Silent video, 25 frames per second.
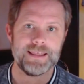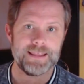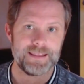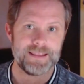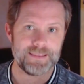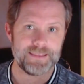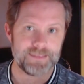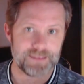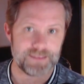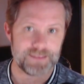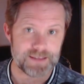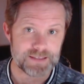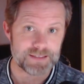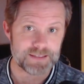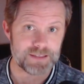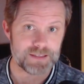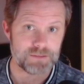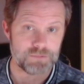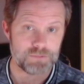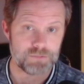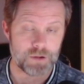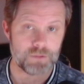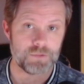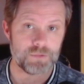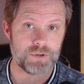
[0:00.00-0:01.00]
This is
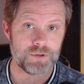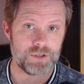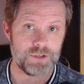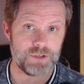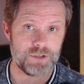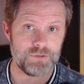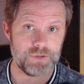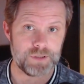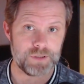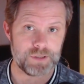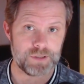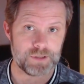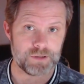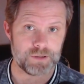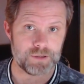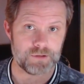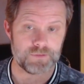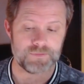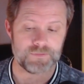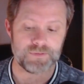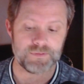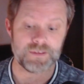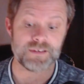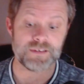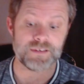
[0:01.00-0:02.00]
what we're doing here.
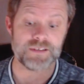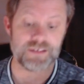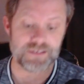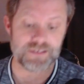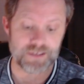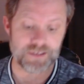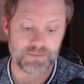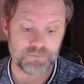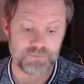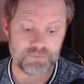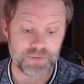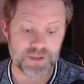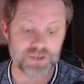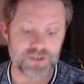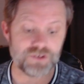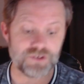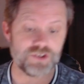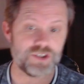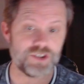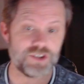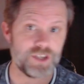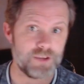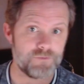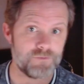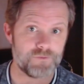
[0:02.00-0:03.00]
This is a big
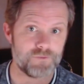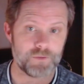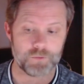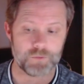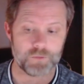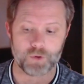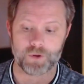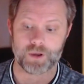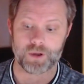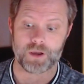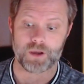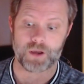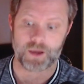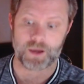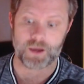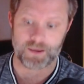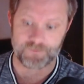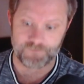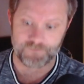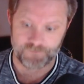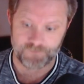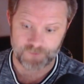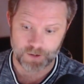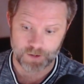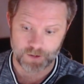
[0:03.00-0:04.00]
shift from going, I
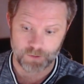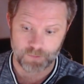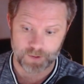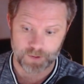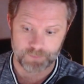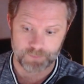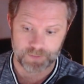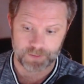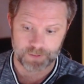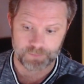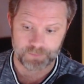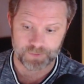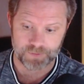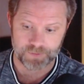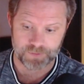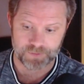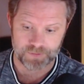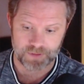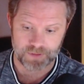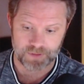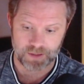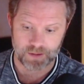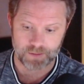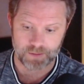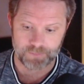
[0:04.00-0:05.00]
fear what people
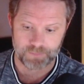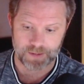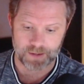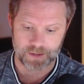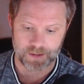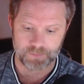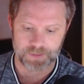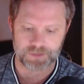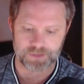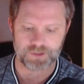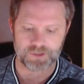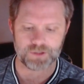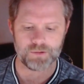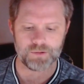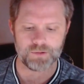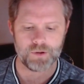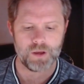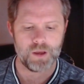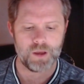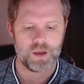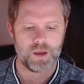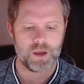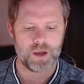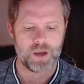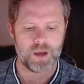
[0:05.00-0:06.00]
think about me, to
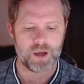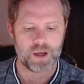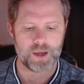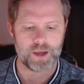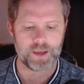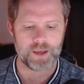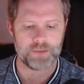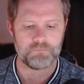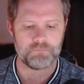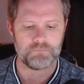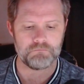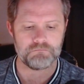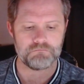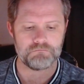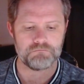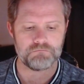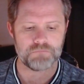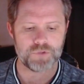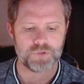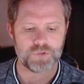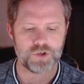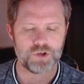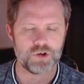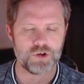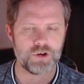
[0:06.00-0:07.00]
I'm
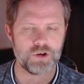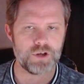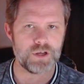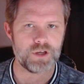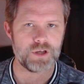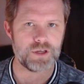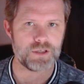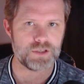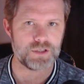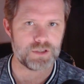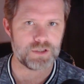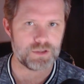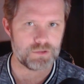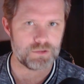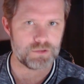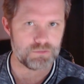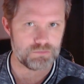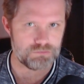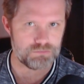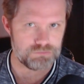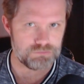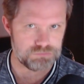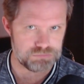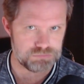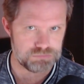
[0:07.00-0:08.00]
curious
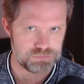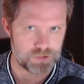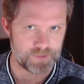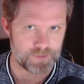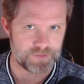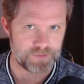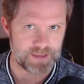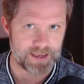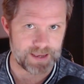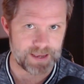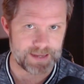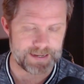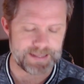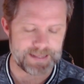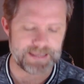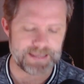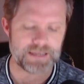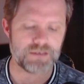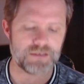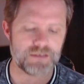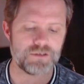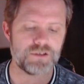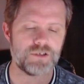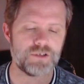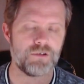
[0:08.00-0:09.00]
what that
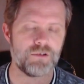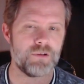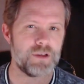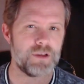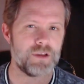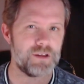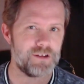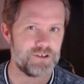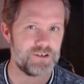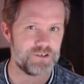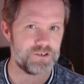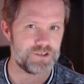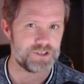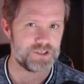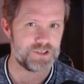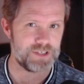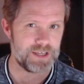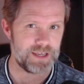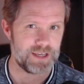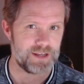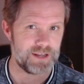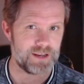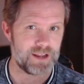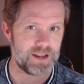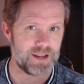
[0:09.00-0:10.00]
is so I can
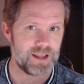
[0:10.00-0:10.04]
understand